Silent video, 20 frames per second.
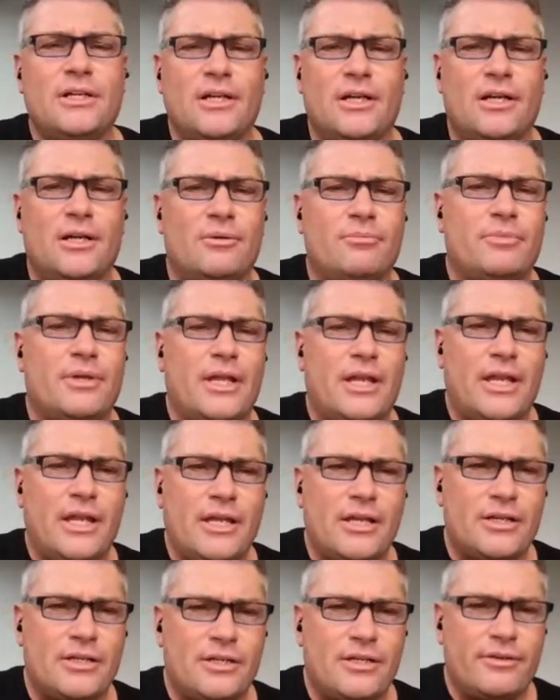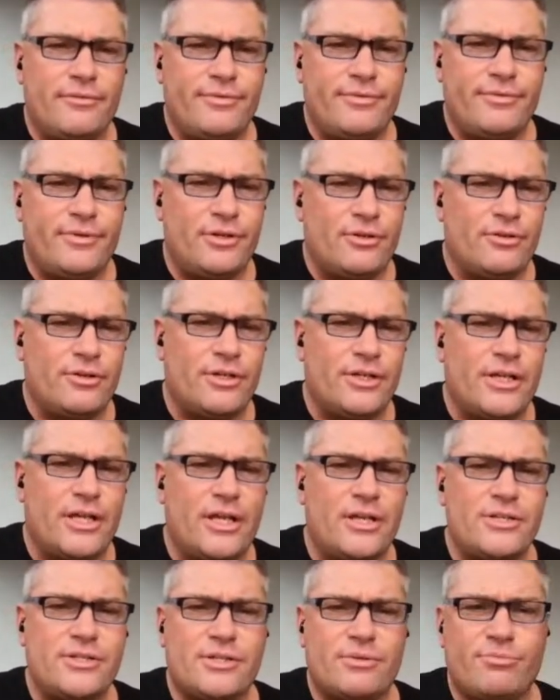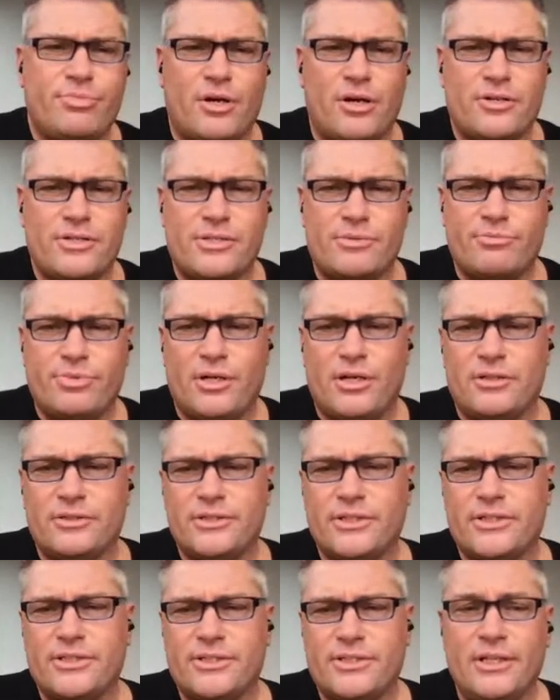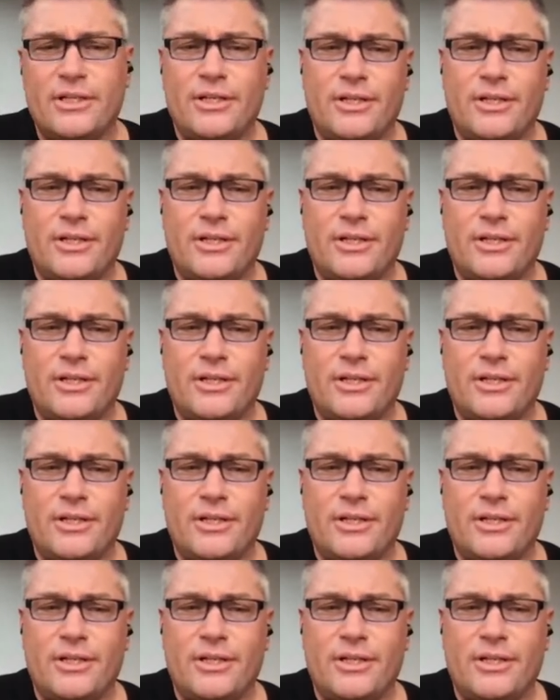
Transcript: And if you're engaged in partisan politics,